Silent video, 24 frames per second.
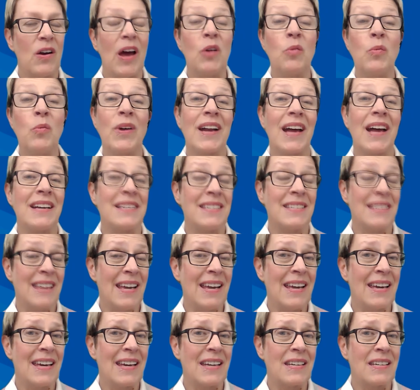And when I
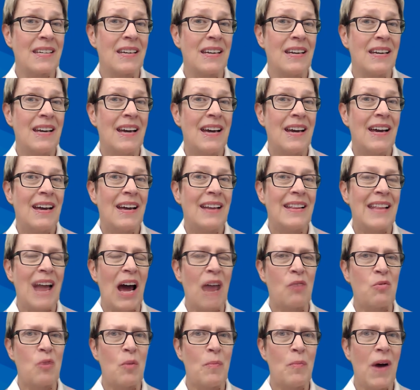see it,
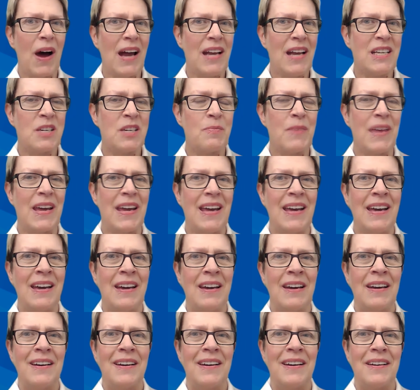that reminds me
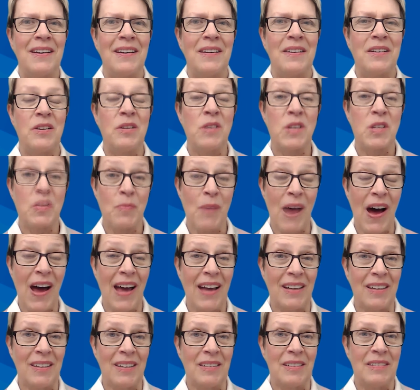to
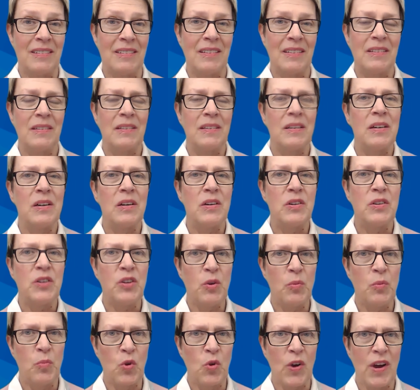smile,
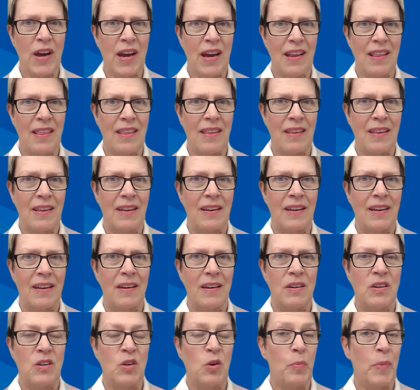to breathe,
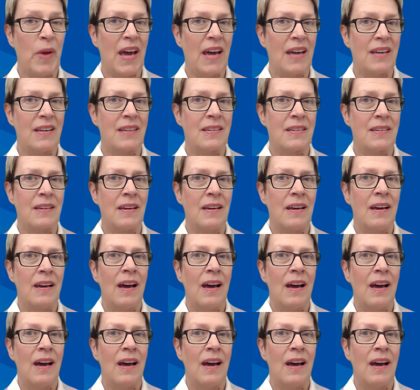to pace.